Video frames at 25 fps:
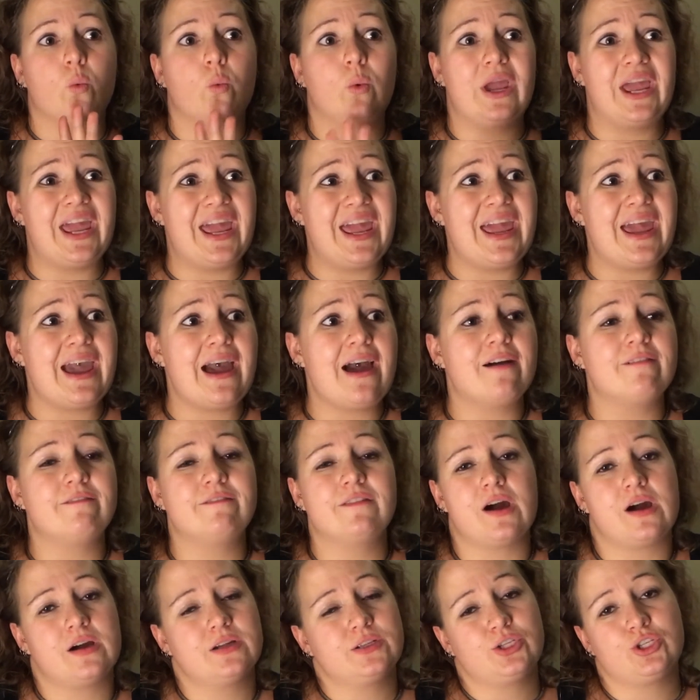we have
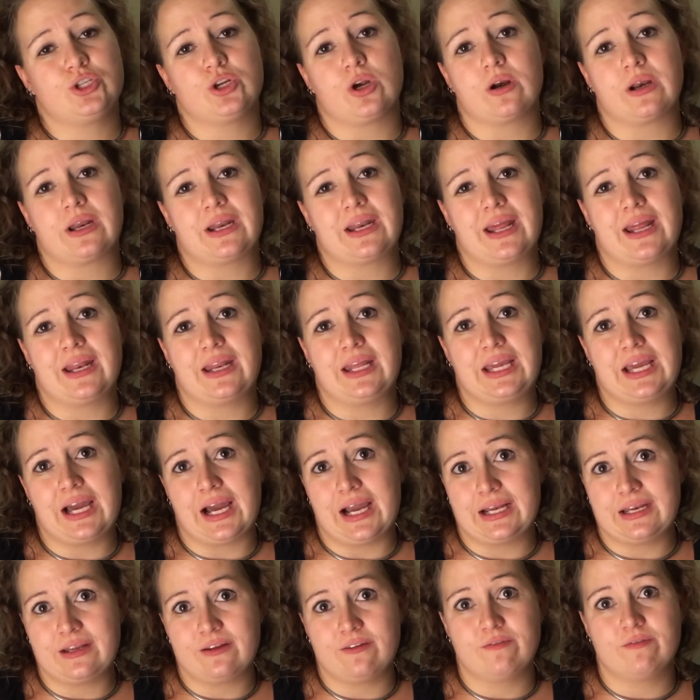not started any
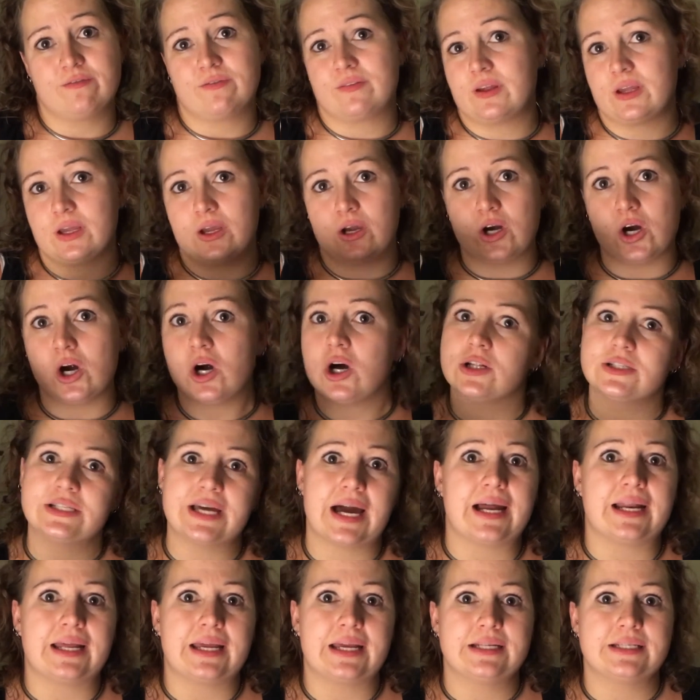kind of call
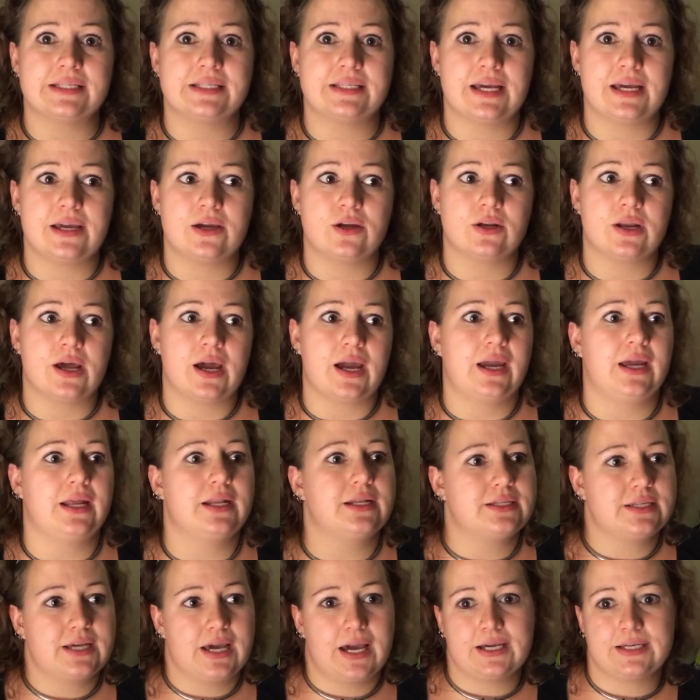daddy and say goodnight,
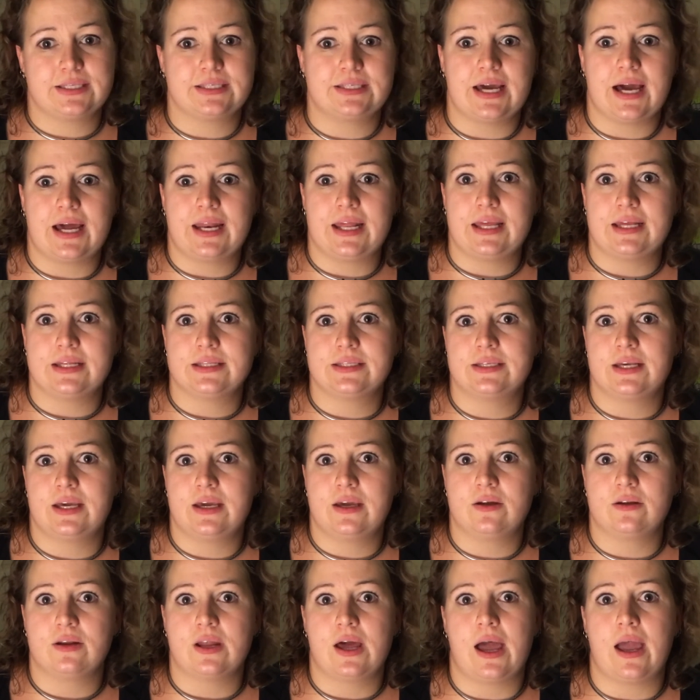text daddy and say
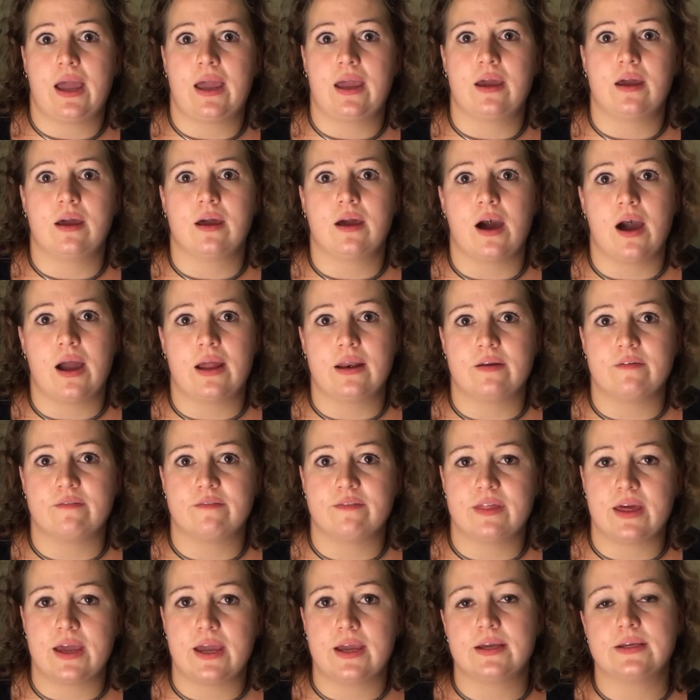goodnight kind of
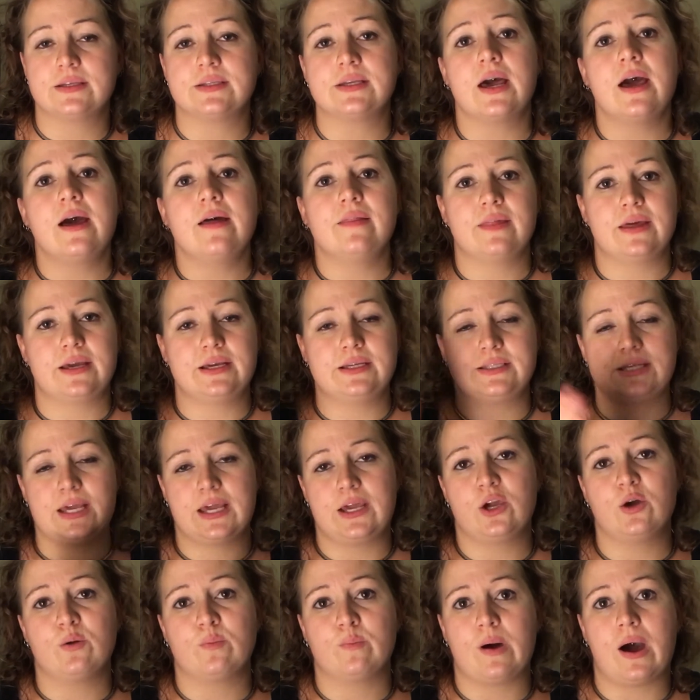things. They
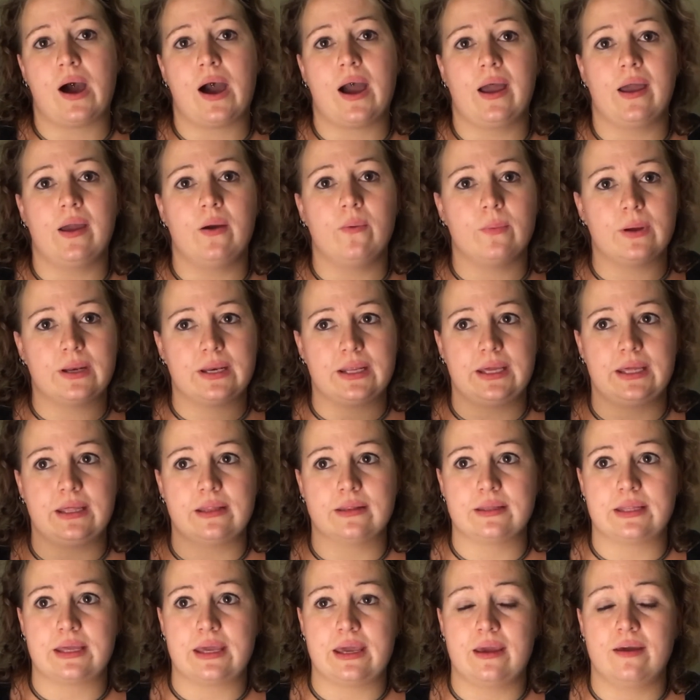say goodbye when
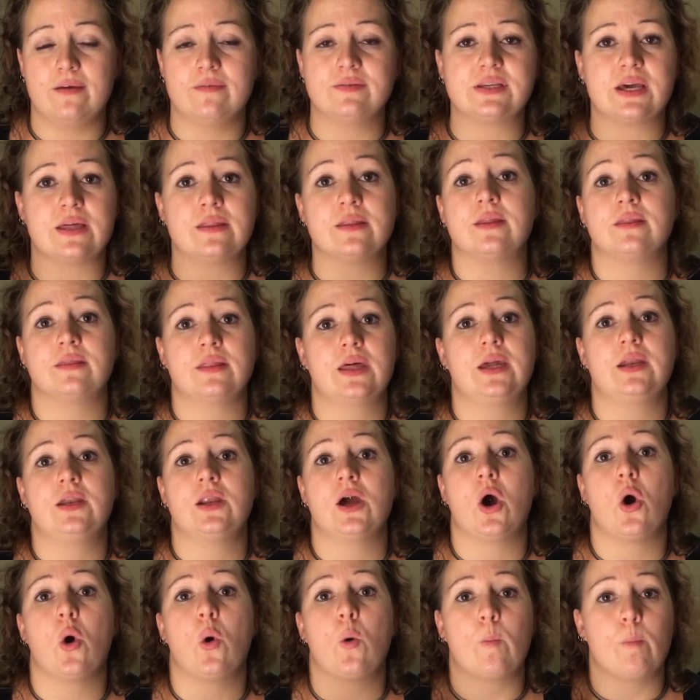he leaves and then they
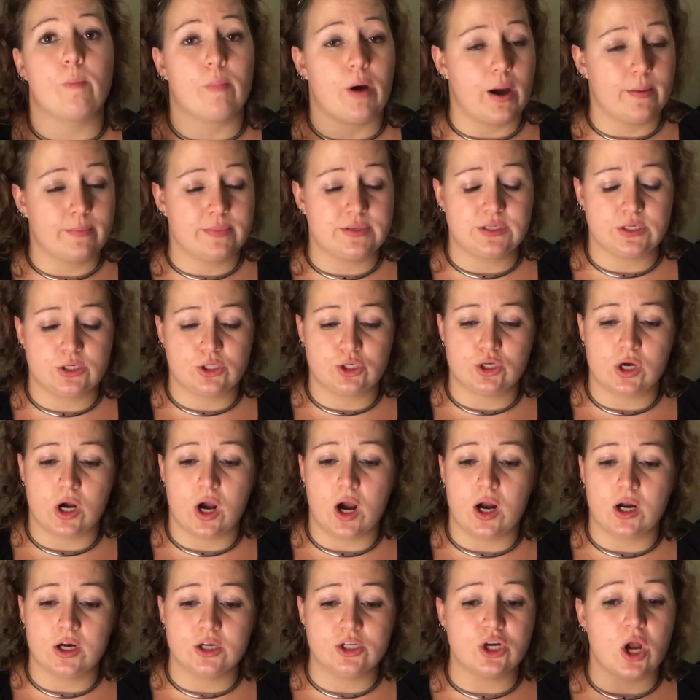know mom is in
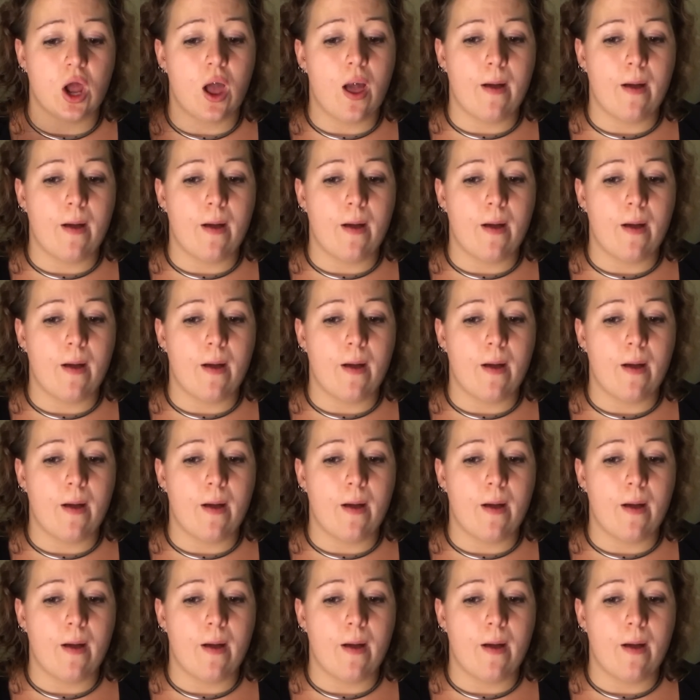charge,